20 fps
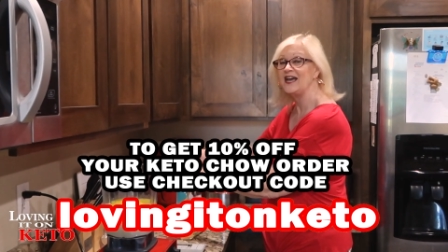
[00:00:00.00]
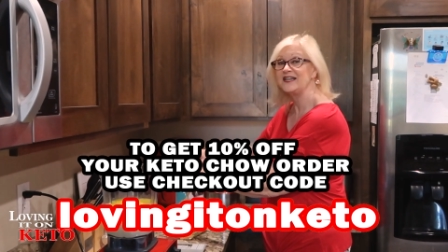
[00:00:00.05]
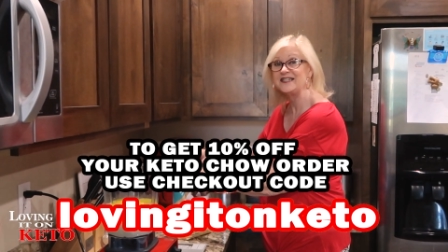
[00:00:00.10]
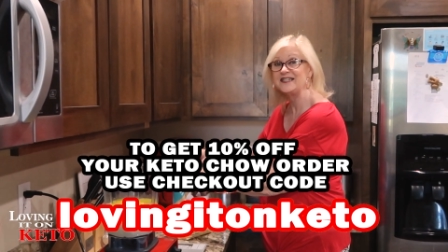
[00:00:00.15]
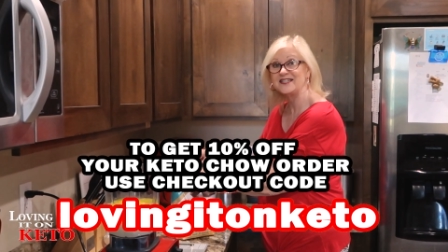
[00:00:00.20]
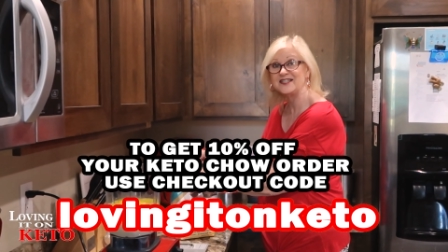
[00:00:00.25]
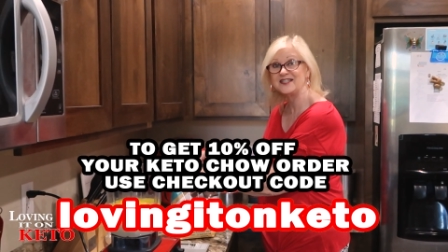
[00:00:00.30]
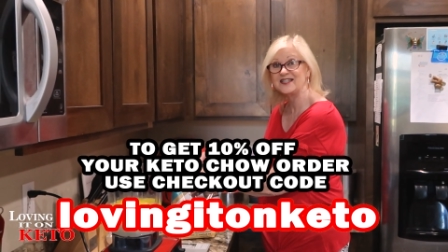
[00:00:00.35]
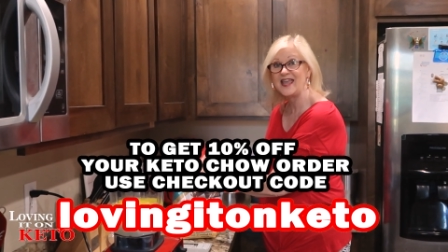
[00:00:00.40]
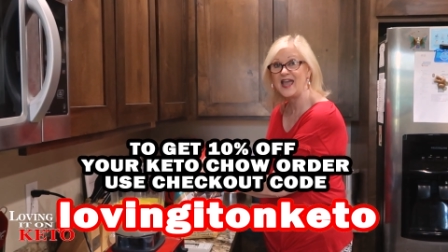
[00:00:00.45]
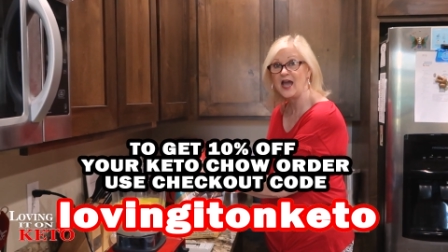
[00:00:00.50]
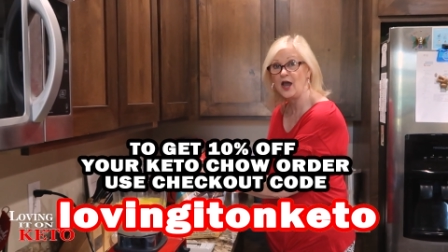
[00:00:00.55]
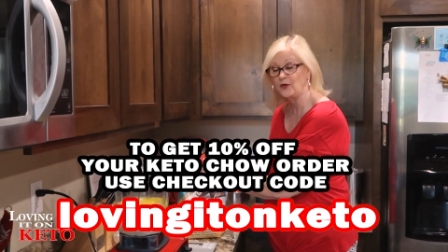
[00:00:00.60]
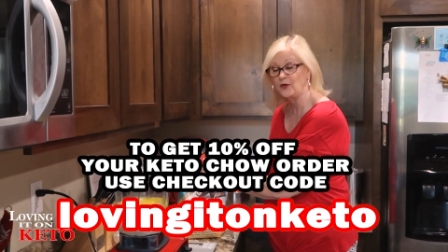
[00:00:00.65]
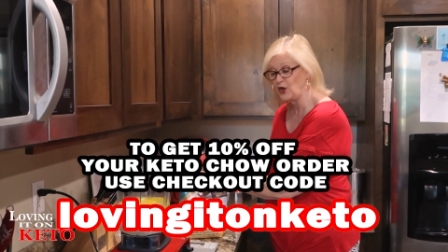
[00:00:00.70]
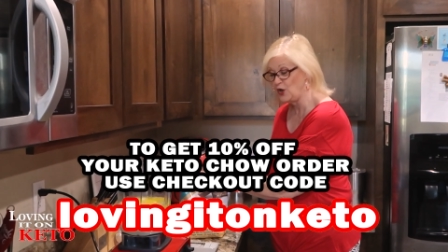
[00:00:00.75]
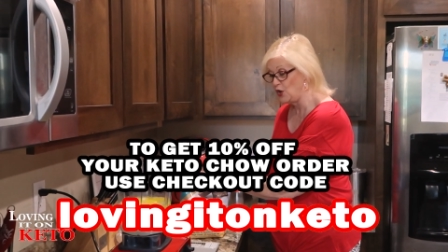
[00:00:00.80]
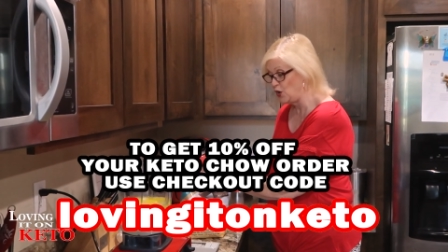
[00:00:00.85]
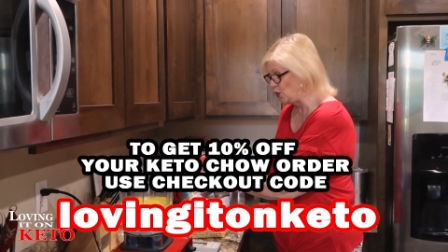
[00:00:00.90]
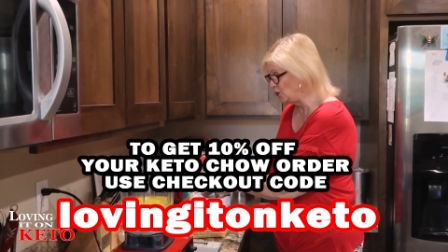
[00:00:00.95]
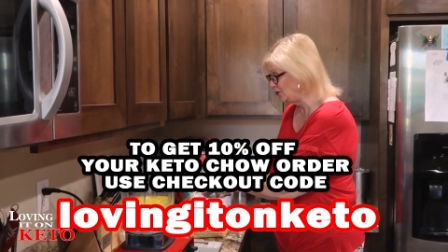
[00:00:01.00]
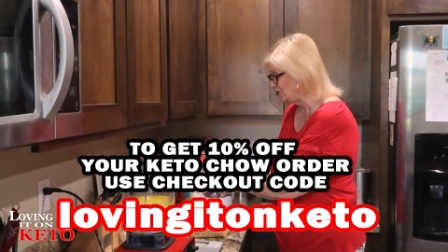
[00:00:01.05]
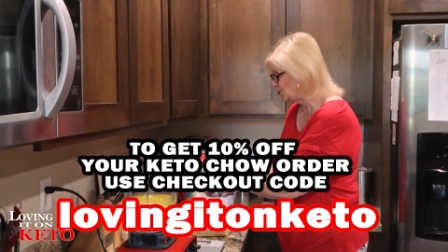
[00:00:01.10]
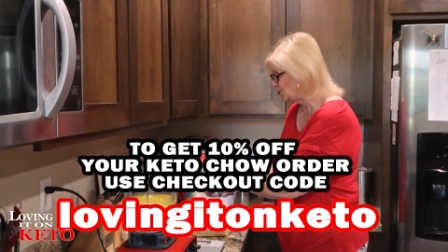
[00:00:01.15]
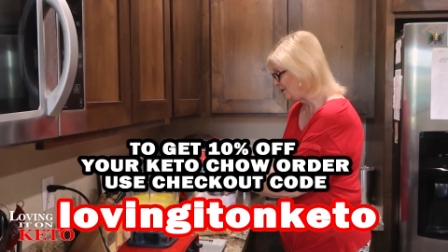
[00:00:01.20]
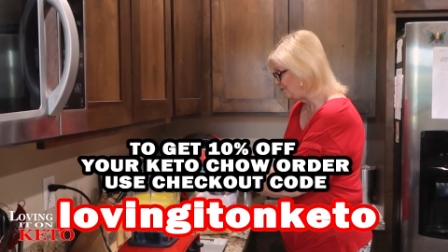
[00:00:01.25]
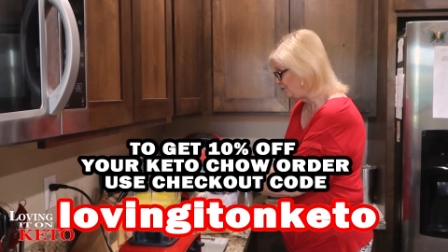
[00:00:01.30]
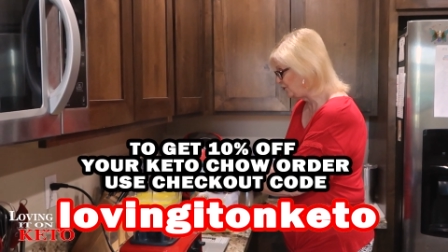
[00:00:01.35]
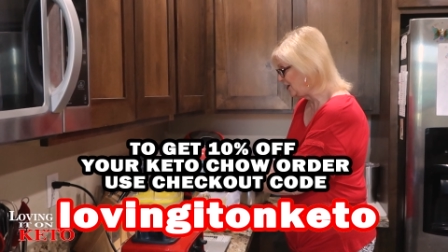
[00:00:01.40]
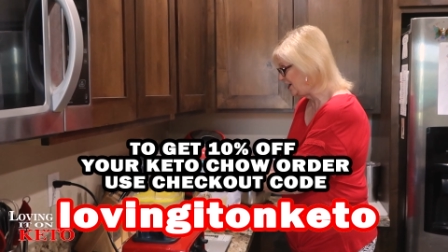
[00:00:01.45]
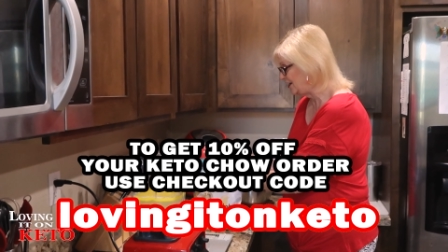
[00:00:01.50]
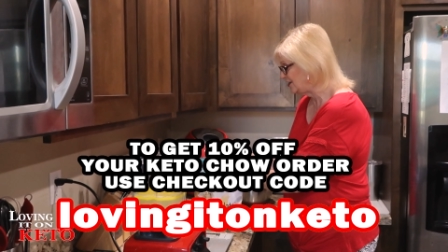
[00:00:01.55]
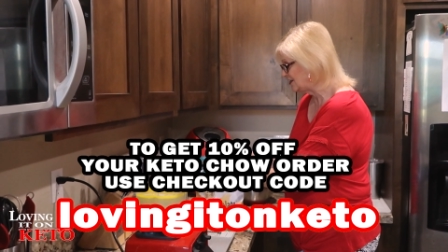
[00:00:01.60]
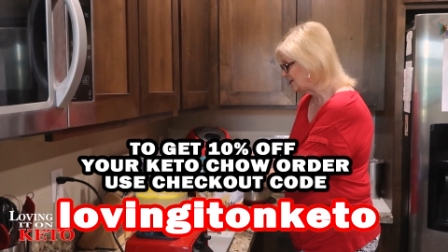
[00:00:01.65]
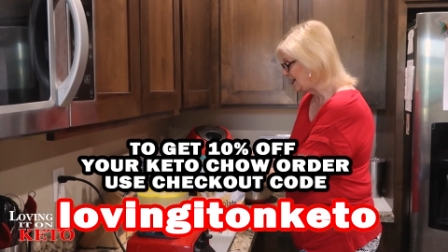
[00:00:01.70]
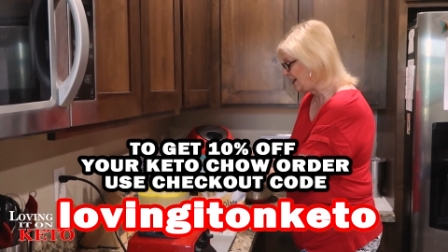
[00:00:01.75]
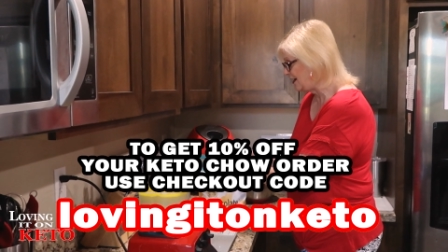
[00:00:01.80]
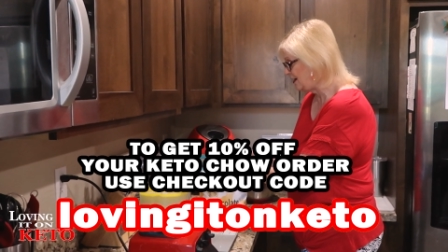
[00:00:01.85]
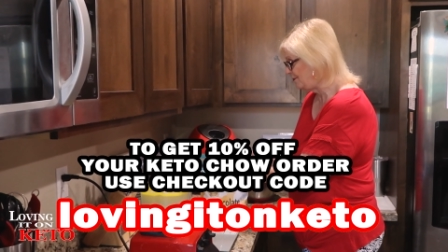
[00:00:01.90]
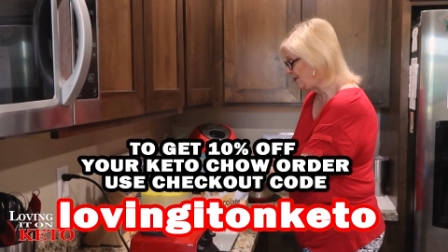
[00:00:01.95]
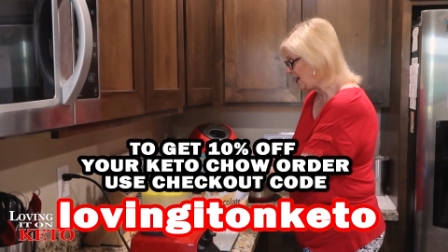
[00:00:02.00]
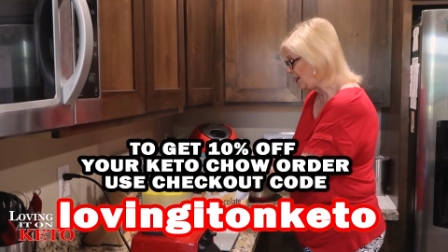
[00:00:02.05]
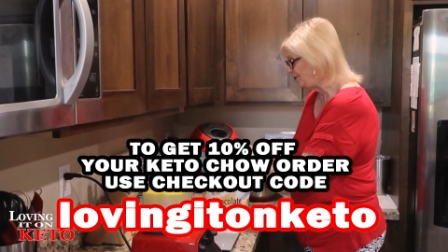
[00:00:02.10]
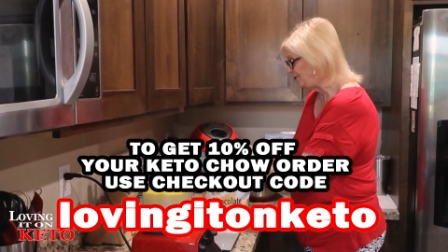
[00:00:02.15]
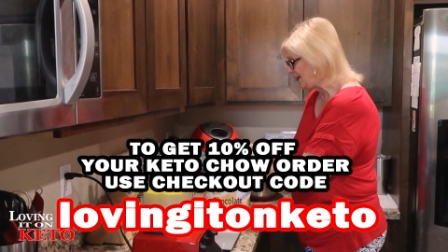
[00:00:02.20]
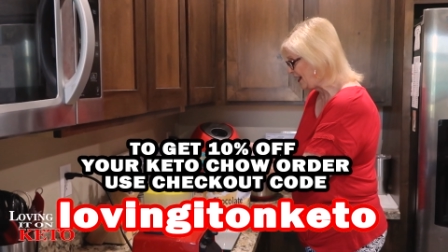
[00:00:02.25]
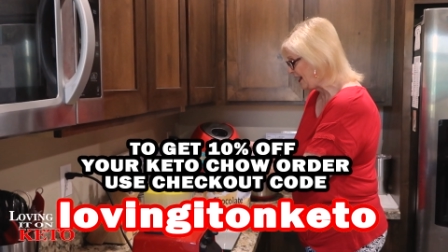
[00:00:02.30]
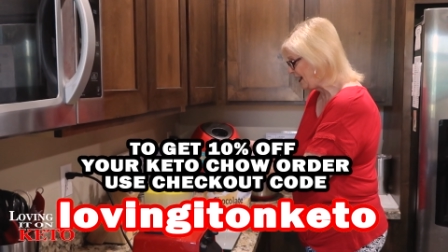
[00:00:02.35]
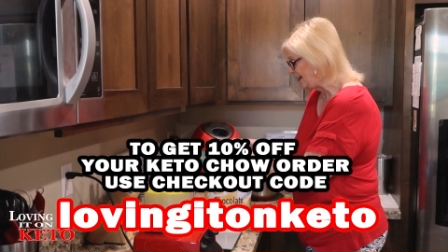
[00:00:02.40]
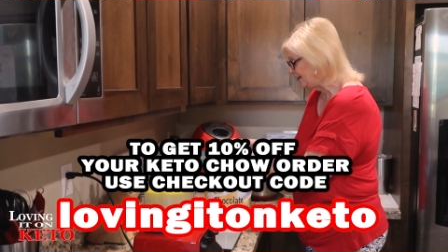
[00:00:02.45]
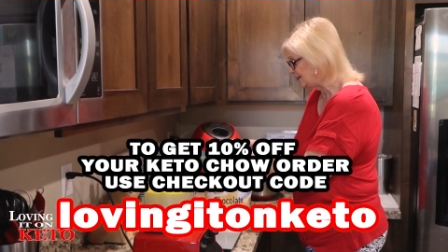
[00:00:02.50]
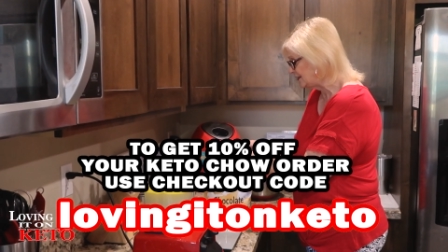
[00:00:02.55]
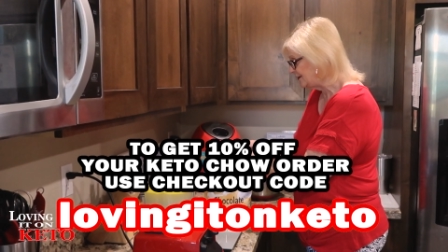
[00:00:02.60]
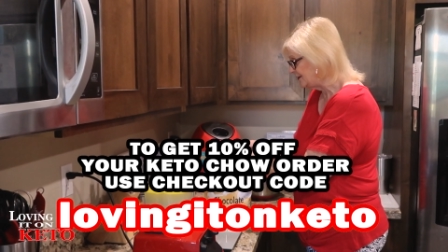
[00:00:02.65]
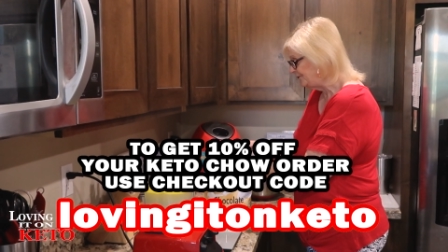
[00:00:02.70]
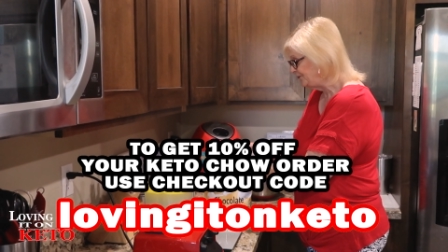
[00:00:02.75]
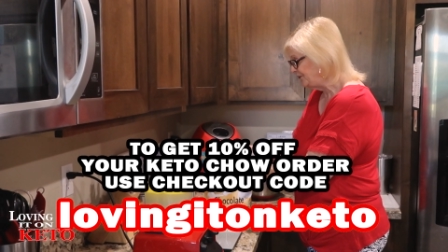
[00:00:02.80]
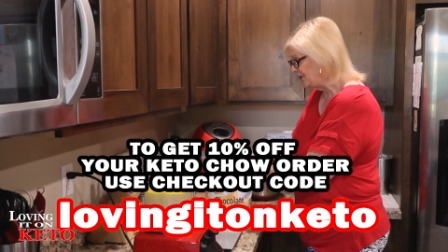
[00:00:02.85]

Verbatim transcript: a discount code, so I'm very excited about that.